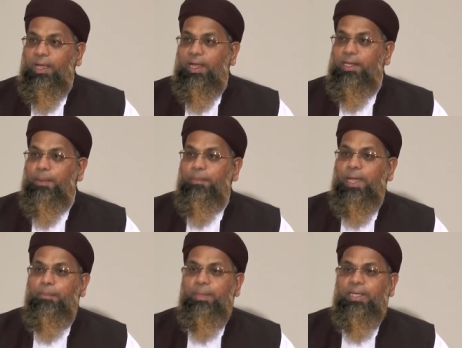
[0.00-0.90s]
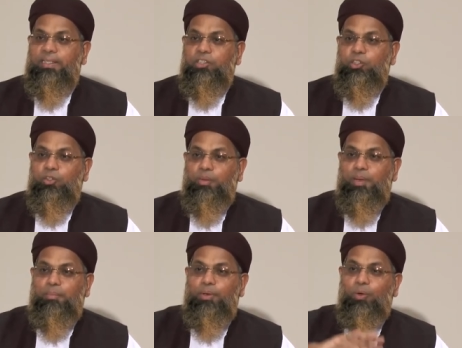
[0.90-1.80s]
and the man begins to
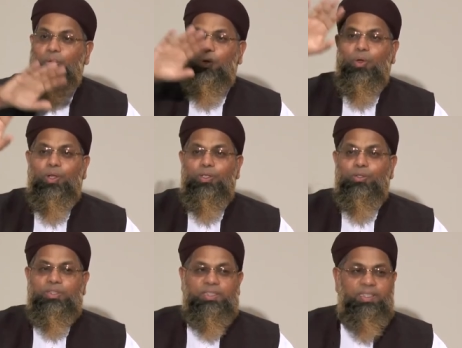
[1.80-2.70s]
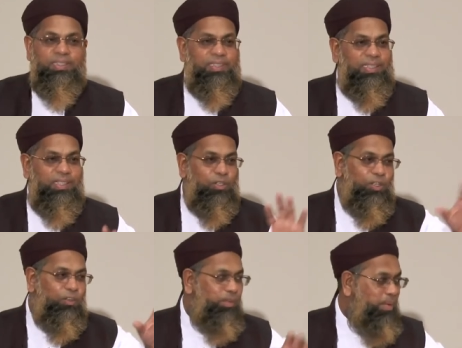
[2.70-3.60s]
remember all those things that he
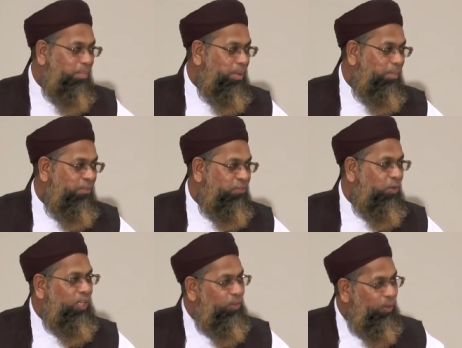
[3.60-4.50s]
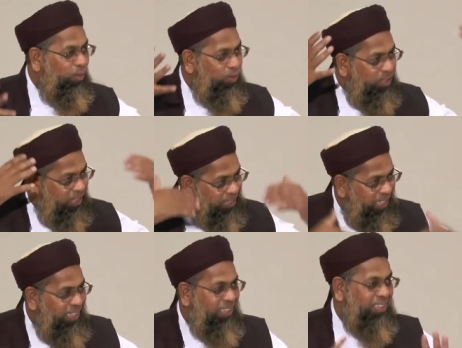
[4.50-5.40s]
couldn't remember before and all those things are
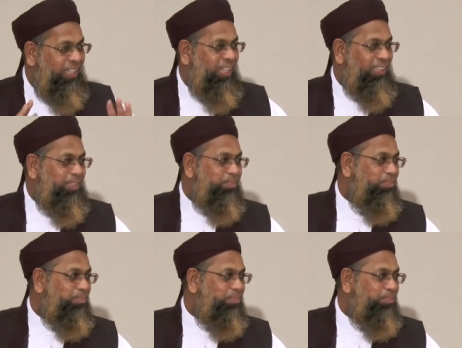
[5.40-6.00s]
in his salat.